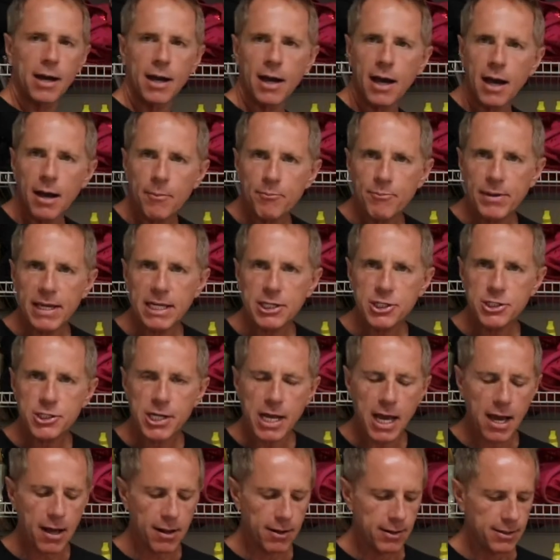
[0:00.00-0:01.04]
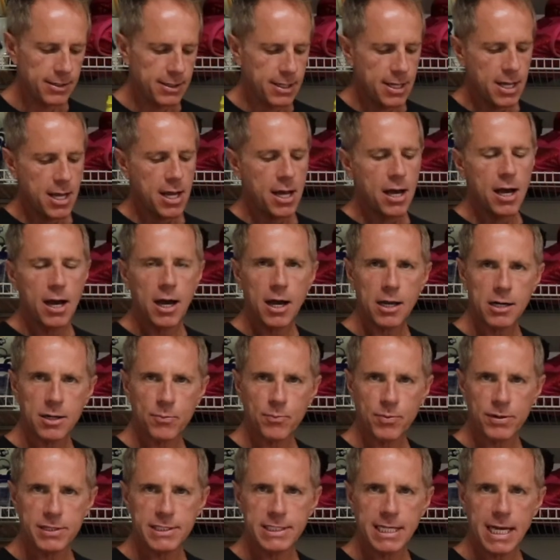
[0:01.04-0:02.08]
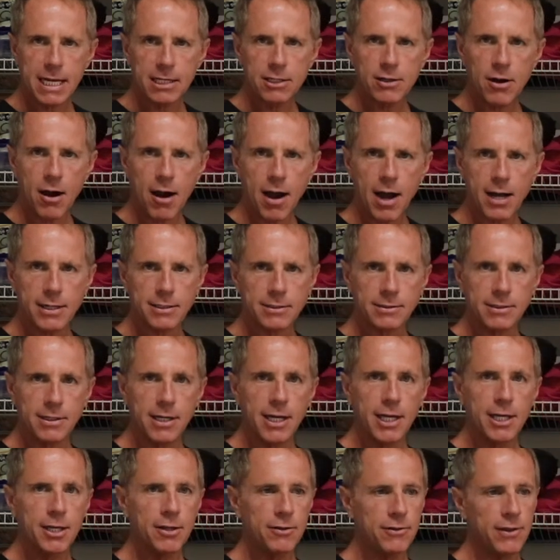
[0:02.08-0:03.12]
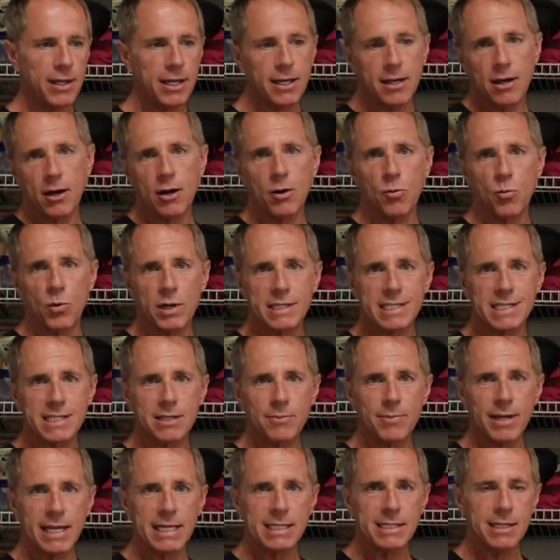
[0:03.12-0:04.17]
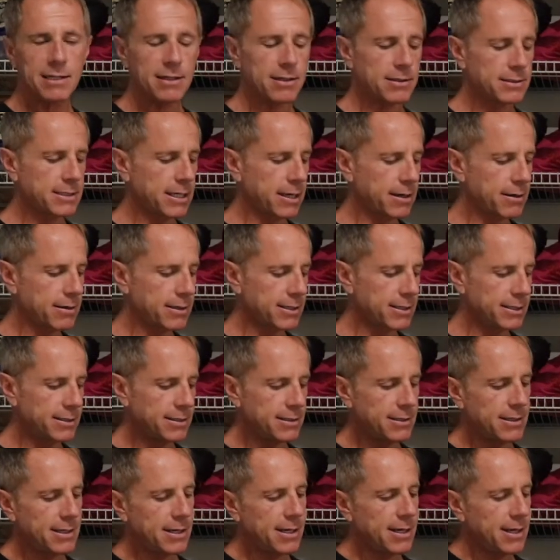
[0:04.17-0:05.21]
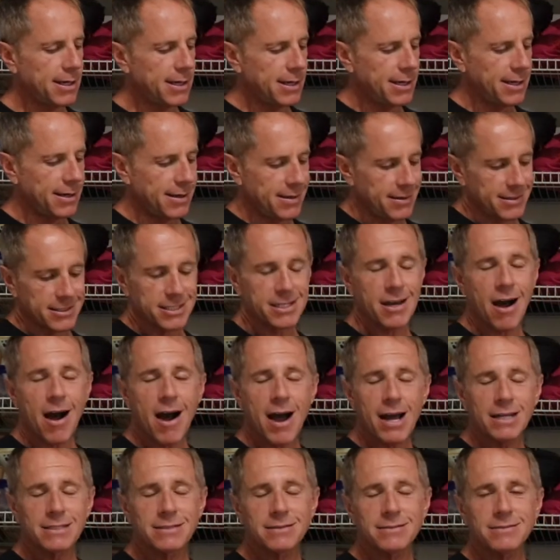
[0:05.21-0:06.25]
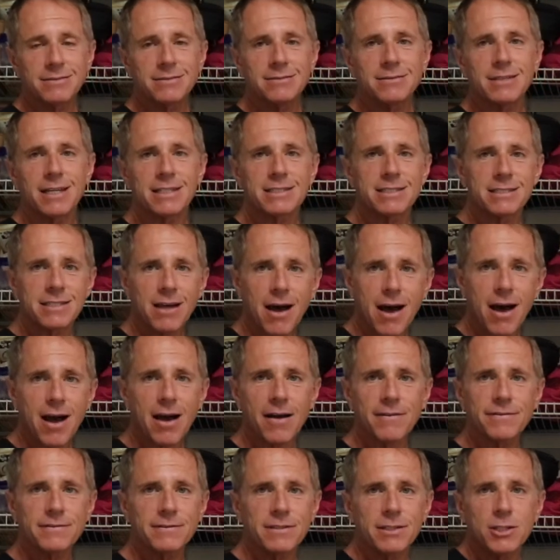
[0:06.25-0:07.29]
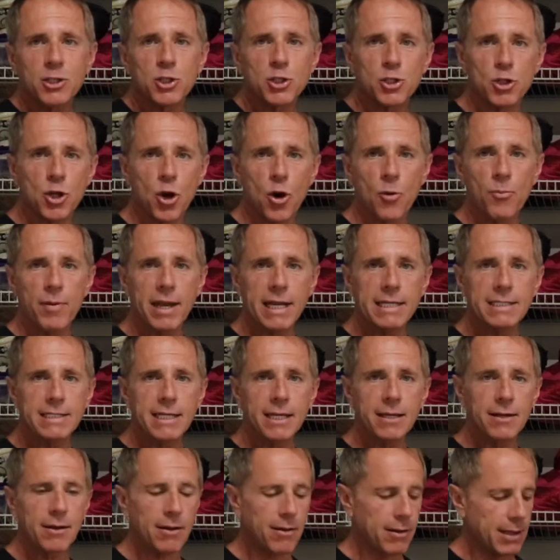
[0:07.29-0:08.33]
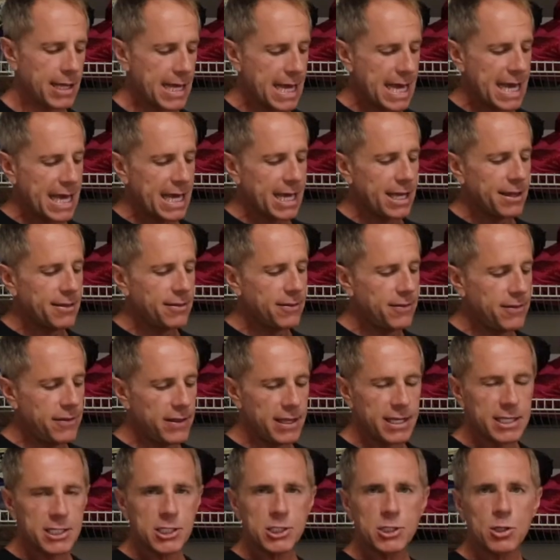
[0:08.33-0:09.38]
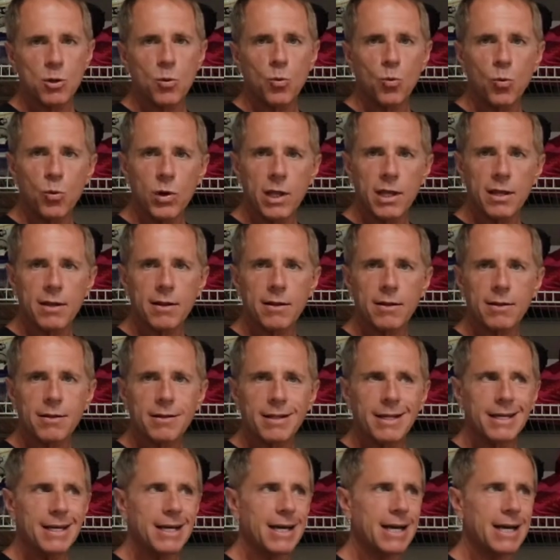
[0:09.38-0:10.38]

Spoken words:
a beach towel, 100% cotton. You think, oh, what's the big deal, Darren? It's cotton, it's soft, no big deal. This will